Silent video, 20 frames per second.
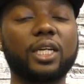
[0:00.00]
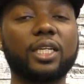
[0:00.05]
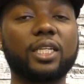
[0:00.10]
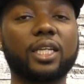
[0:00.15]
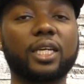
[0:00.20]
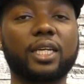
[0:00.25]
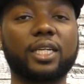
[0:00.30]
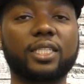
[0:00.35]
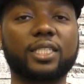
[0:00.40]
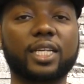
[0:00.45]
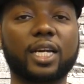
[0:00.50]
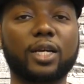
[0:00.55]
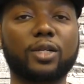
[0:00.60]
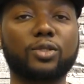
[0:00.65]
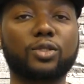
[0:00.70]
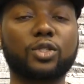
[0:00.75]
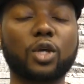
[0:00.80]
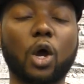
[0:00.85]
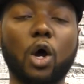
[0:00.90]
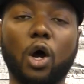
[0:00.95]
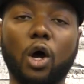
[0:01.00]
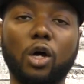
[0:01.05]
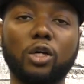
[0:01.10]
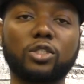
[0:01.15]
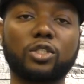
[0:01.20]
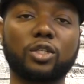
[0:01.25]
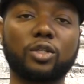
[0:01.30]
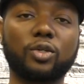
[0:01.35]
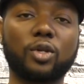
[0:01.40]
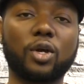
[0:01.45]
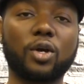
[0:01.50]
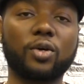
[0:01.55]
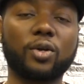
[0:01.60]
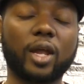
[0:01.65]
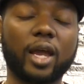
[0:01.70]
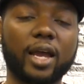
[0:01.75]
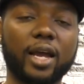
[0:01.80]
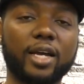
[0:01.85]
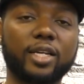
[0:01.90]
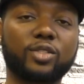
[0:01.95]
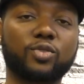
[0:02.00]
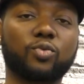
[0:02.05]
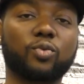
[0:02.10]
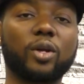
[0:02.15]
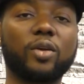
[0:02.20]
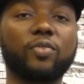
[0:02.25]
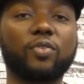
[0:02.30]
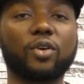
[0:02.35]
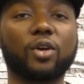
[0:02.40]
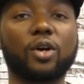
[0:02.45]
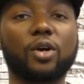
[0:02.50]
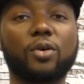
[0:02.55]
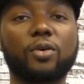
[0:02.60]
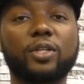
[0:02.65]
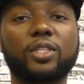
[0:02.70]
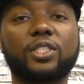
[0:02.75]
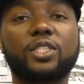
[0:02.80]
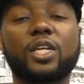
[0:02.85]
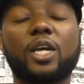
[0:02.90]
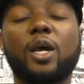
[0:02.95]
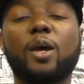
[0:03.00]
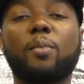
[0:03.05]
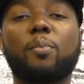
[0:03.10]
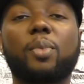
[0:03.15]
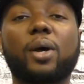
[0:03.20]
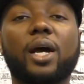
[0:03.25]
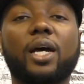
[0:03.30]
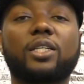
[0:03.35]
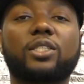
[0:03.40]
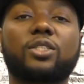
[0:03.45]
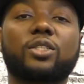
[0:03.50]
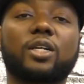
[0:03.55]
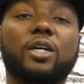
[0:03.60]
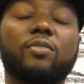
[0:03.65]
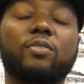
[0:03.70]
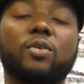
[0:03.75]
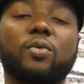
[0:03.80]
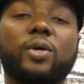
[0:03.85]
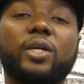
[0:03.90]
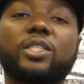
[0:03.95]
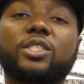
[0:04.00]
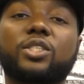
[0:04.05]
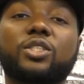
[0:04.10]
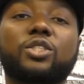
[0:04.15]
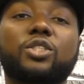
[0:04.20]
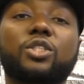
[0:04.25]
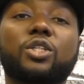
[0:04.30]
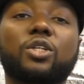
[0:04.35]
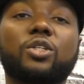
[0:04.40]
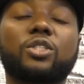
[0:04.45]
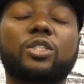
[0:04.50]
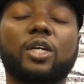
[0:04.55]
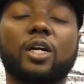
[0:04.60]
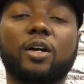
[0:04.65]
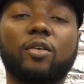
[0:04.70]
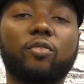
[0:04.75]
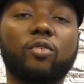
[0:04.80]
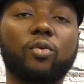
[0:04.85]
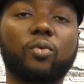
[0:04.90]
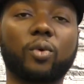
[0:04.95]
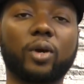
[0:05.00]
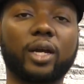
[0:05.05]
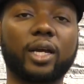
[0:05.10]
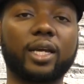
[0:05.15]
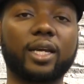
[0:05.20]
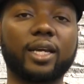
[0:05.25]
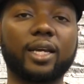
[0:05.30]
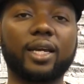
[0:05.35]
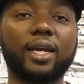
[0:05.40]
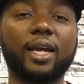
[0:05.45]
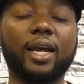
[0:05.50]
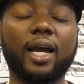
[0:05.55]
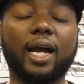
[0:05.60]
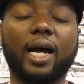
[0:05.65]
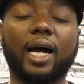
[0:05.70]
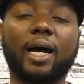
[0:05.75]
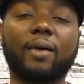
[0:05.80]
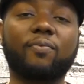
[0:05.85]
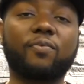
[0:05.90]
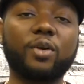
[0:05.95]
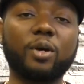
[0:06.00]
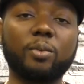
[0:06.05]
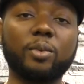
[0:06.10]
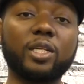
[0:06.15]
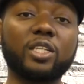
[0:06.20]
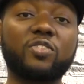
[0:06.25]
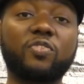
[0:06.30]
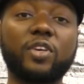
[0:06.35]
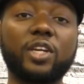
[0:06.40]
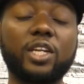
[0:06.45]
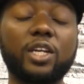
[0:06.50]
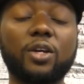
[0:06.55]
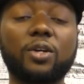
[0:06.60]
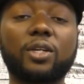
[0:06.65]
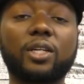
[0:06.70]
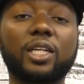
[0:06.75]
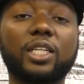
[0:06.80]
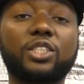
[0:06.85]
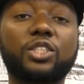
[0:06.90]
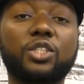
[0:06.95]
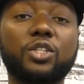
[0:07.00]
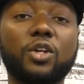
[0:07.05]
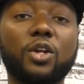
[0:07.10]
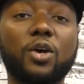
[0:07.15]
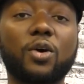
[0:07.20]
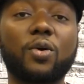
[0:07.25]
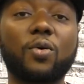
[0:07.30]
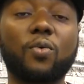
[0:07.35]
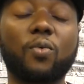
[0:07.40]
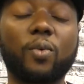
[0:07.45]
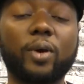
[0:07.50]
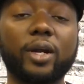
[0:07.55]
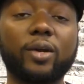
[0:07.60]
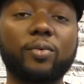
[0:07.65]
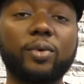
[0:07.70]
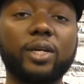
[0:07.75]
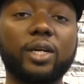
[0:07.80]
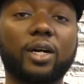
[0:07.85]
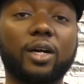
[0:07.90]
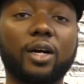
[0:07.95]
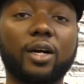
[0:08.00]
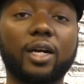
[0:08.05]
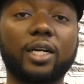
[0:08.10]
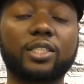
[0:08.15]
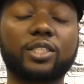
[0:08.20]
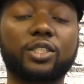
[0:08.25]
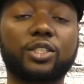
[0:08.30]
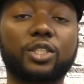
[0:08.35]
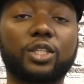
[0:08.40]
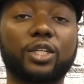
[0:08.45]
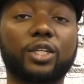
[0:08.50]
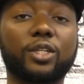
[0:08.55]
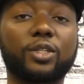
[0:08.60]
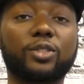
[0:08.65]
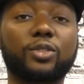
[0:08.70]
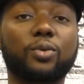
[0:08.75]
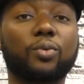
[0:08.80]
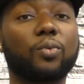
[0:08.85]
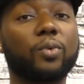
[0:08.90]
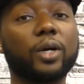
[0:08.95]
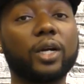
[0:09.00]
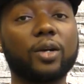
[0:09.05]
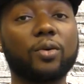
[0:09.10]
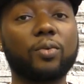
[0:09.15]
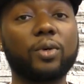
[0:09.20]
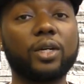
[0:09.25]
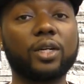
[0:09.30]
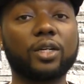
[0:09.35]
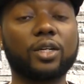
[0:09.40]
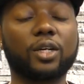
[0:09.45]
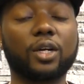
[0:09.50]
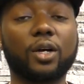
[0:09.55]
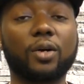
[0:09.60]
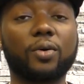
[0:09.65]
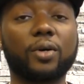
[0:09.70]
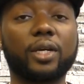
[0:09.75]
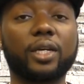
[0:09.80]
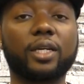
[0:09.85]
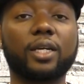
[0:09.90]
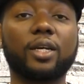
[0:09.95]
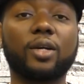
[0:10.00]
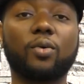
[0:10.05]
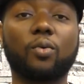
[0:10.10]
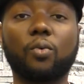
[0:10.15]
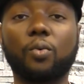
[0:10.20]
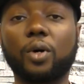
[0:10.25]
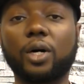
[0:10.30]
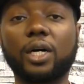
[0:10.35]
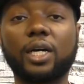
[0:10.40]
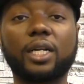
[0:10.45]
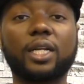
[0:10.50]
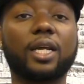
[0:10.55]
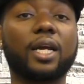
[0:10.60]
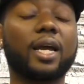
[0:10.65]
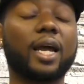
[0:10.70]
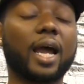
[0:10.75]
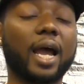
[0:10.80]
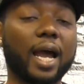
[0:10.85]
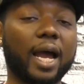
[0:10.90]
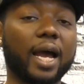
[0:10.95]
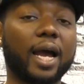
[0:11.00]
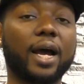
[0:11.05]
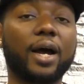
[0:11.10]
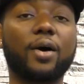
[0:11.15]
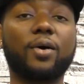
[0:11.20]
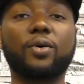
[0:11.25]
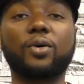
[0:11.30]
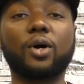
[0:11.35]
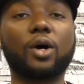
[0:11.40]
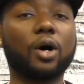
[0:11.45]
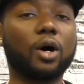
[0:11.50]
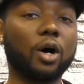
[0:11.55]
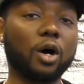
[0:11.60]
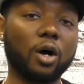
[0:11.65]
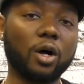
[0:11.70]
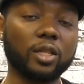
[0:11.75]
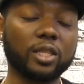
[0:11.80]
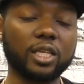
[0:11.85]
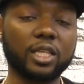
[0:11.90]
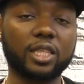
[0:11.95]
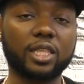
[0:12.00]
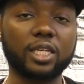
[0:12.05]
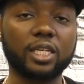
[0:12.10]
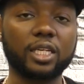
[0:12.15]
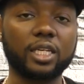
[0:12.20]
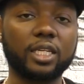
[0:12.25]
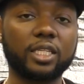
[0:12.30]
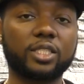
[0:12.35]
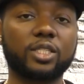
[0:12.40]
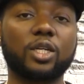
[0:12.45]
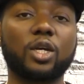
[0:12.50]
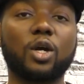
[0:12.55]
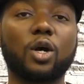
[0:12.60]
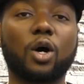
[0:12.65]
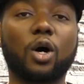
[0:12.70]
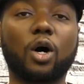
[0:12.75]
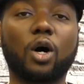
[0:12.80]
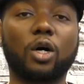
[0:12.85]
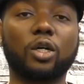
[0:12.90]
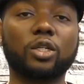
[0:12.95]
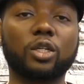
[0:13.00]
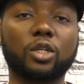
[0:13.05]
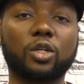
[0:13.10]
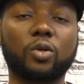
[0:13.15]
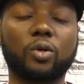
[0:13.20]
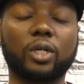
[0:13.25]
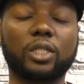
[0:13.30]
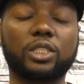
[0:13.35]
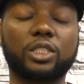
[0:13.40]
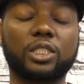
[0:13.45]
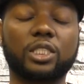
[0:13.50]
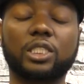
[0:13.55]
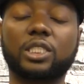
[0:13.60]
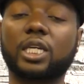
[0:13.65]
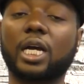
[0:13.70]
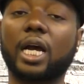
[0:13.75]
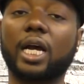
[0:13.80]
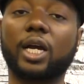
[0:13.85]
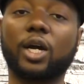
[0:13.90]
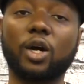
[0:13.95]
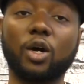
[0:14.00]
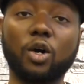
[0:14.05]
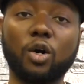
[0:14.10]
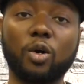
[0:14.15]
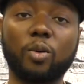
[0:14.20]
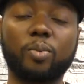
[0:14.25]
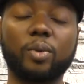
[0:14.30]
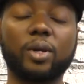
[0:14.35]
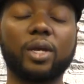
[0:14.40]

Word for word: in the His House, also known as Reefer Owens, pastor of Oasis Church of the Way. I'm filming this video to let you know where we are as a church, where we are going, what, how, all the things, all your questions I hope